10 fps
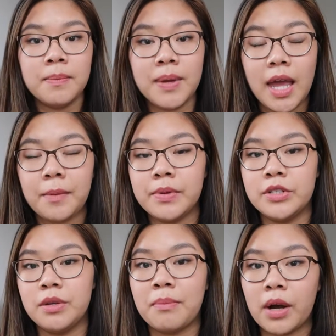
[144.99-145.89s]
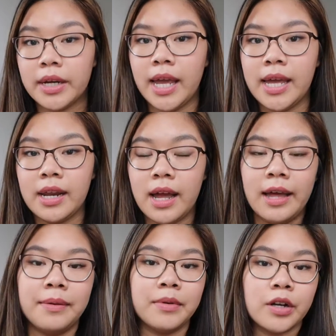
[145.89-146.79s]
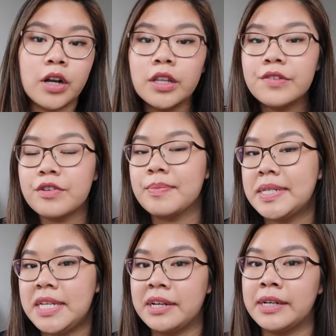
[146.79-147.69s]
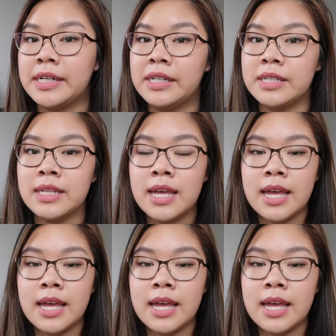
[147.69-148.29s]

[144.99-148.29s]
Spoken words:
be able to market on all of your materials